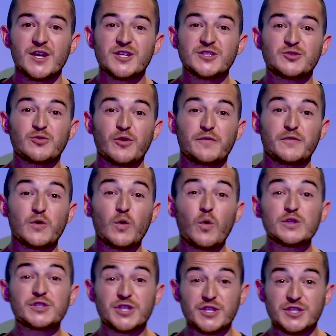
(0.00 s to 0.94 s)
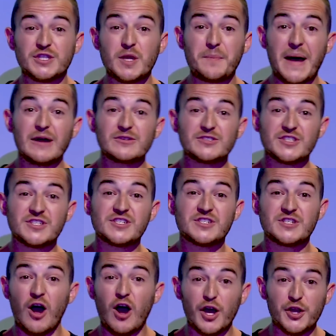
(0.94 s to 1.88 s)
So if you're just about to
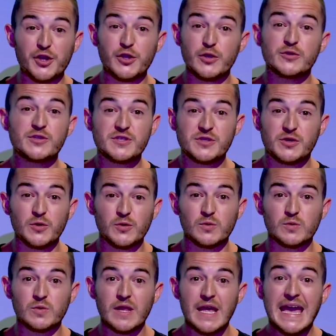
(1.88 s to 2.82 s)
start a new school,